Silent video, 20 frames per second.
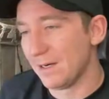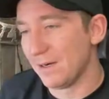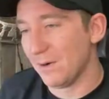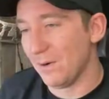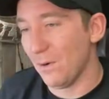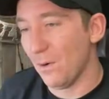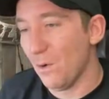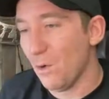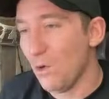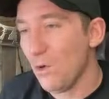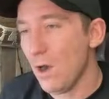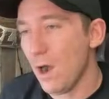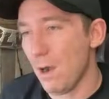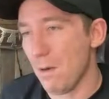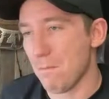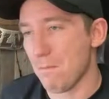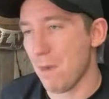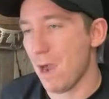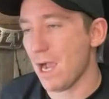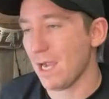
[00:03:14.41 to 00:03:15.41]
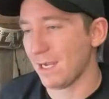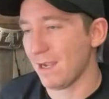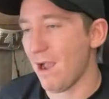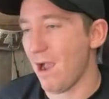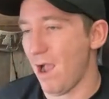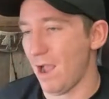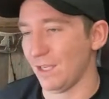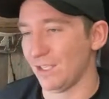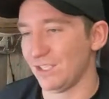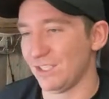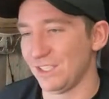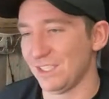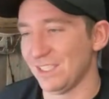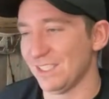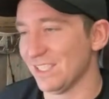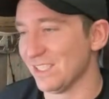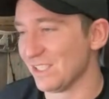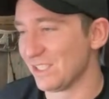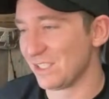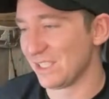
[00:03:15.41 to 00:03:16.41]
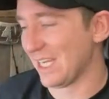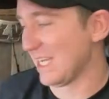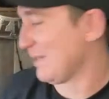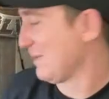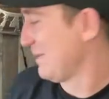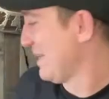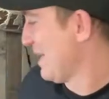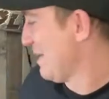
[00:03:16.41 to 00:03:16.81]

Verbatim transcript: Oh my gosh. I,